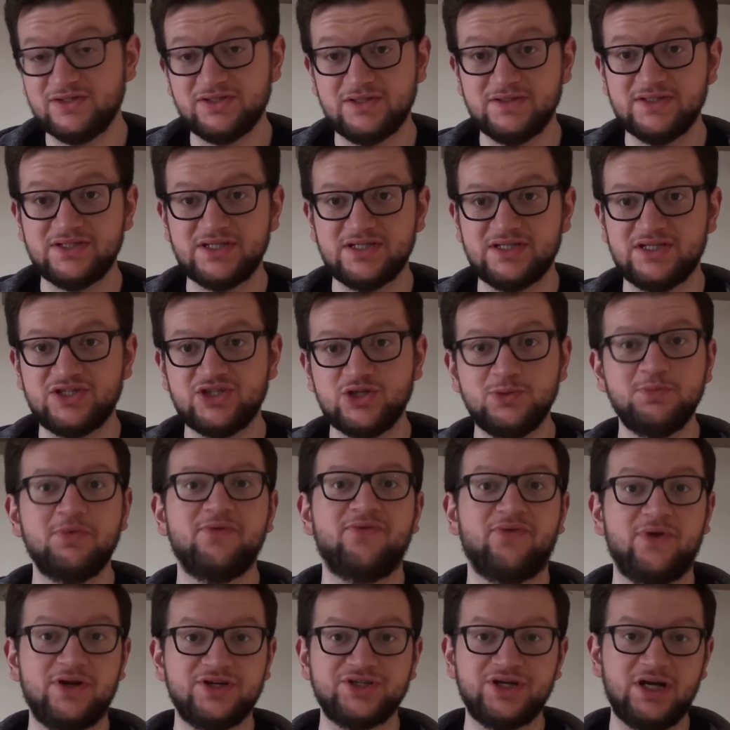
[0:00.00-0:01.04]
So this is a super
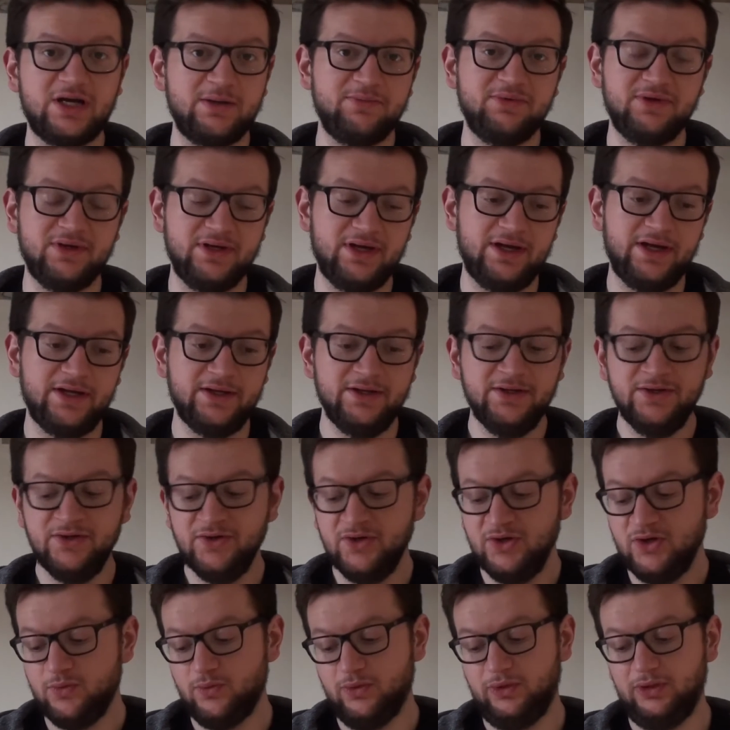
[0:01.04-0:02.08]
fresh IPA
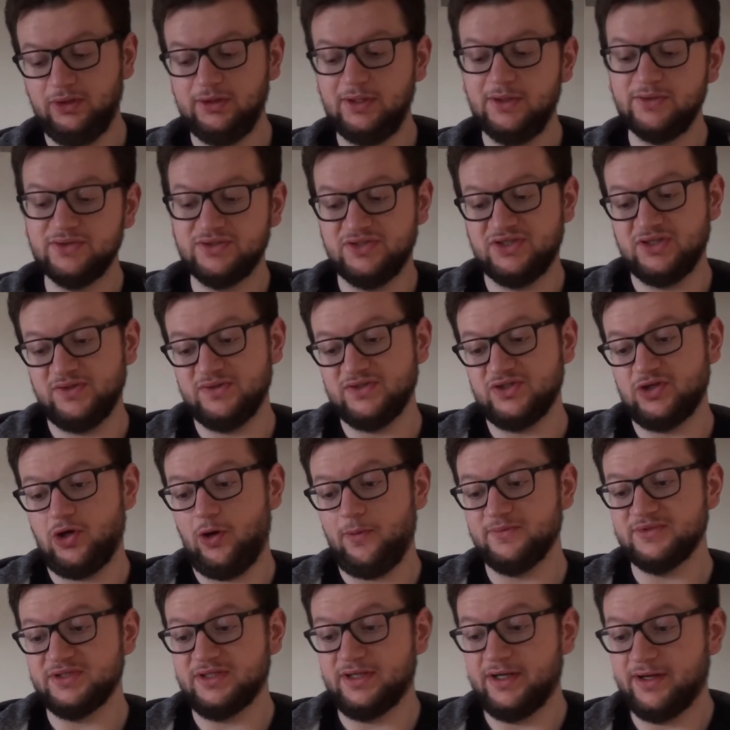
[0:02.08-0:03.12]
with loads and tons of
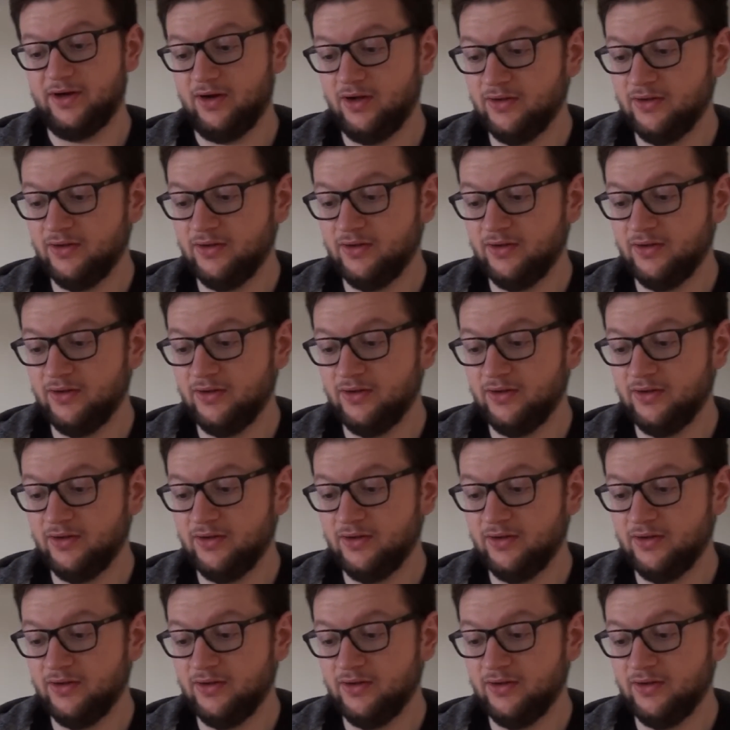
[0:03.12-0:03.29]
hops in it.